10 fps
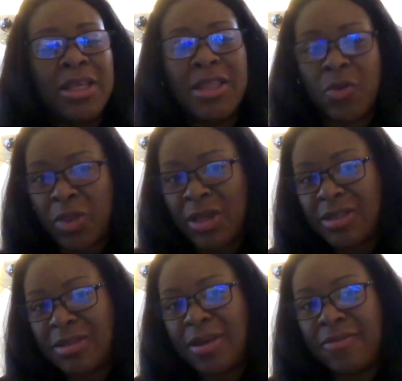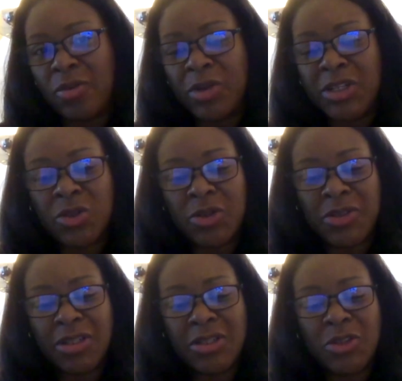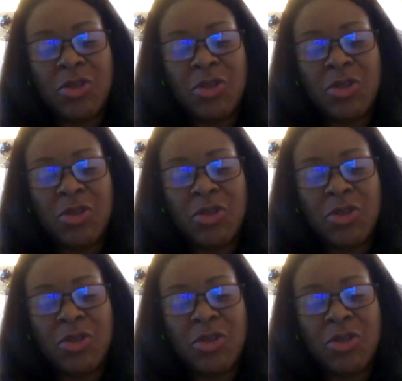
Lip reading: that really doesn't have the resources,